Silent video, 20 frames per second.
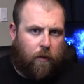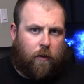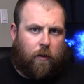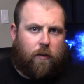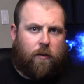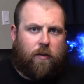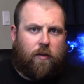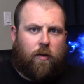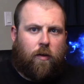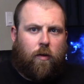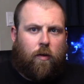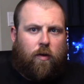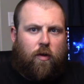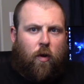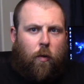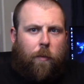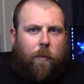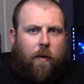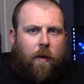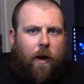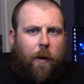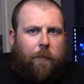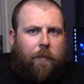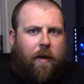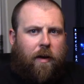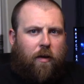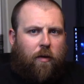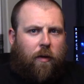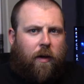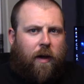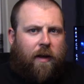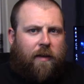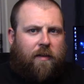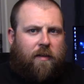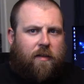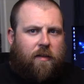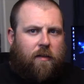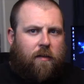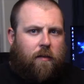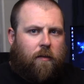So you open it up and you
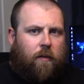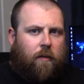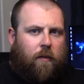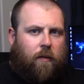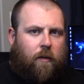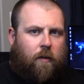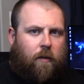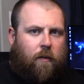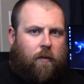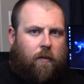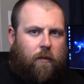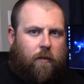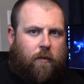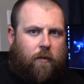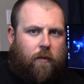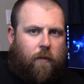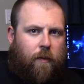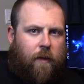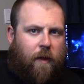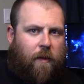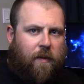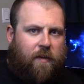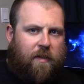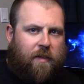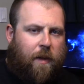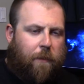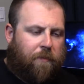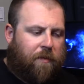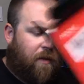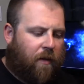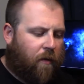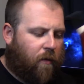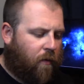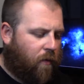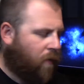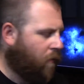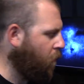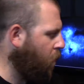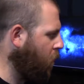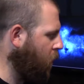get, and this is empty here,
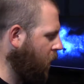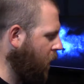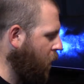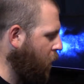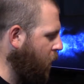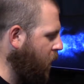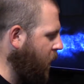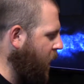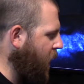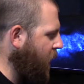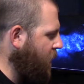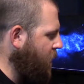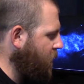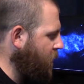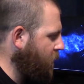get rid of that.